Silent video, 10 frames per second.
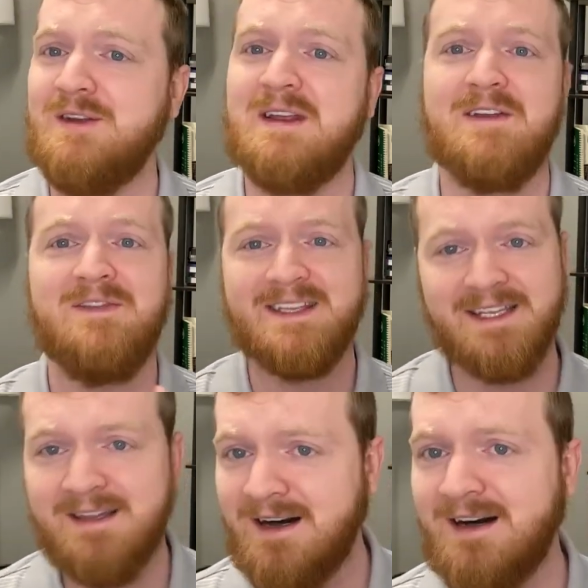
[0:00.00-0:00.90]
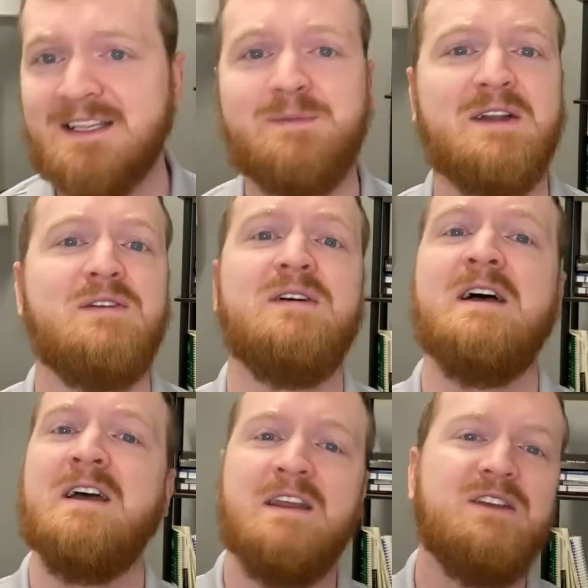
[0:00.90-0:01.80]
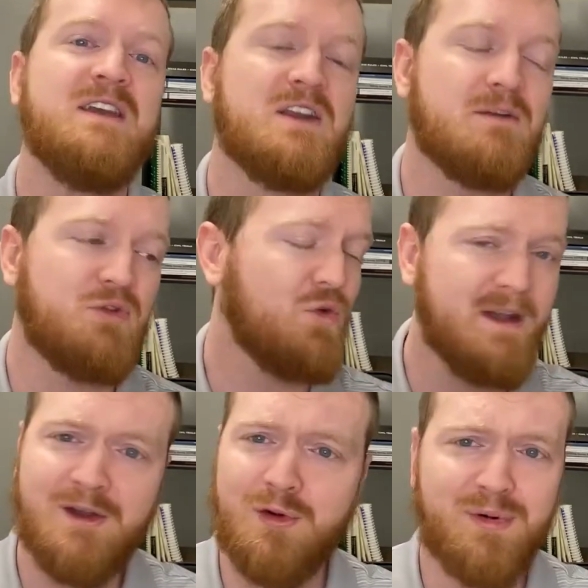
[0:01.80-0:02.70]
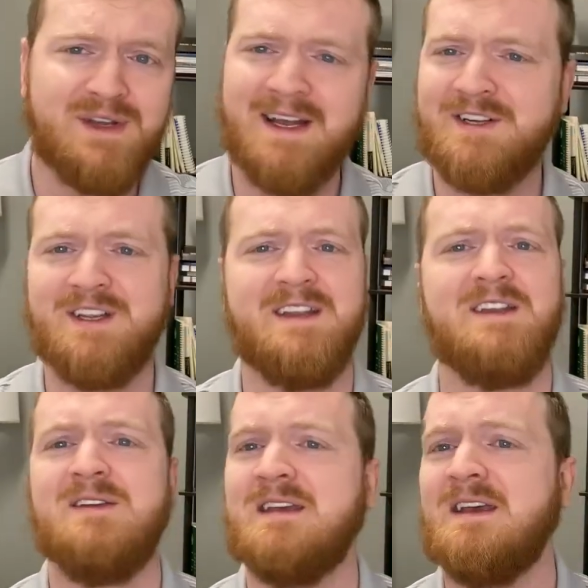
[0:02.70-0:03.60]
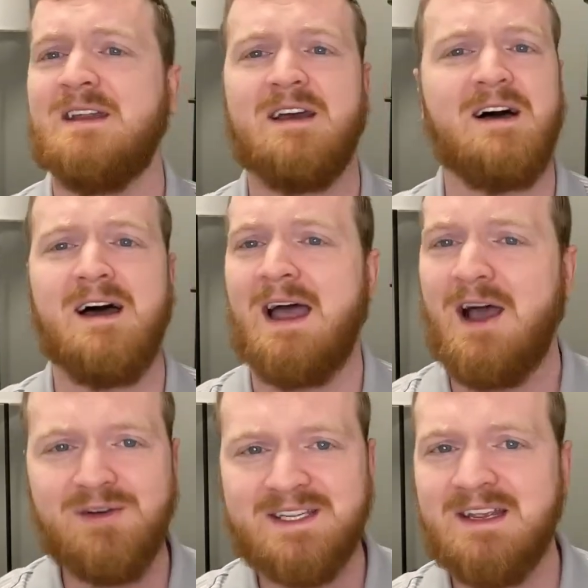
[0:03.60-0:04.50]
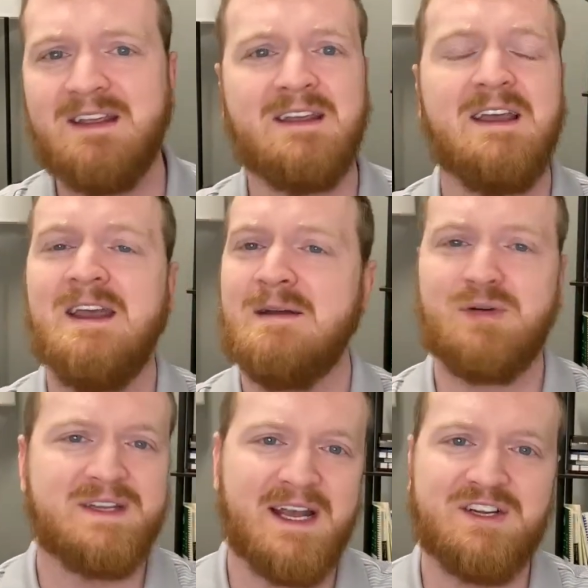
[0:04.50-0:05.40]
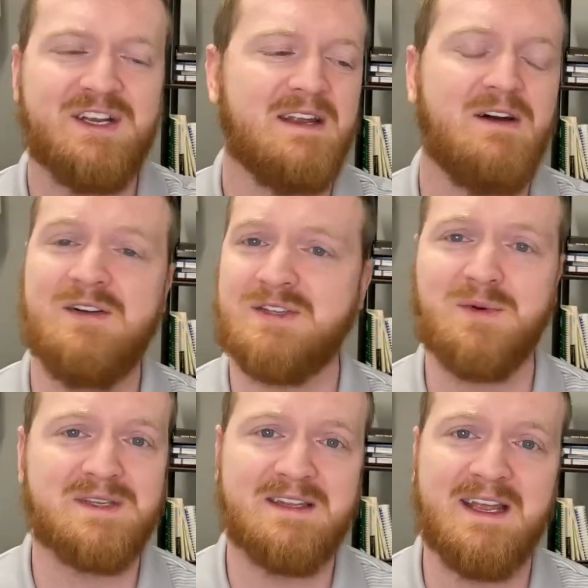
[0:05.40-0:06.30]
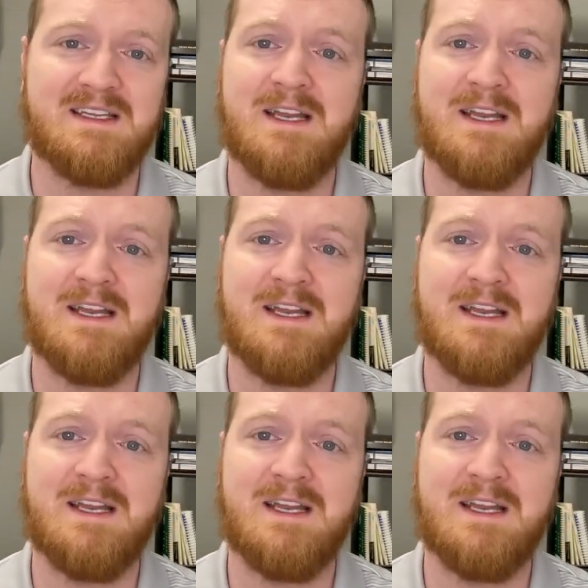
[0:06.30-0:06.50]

You get a visit in the hospital, you get creditor protection, you get housing protection, all sorts of things.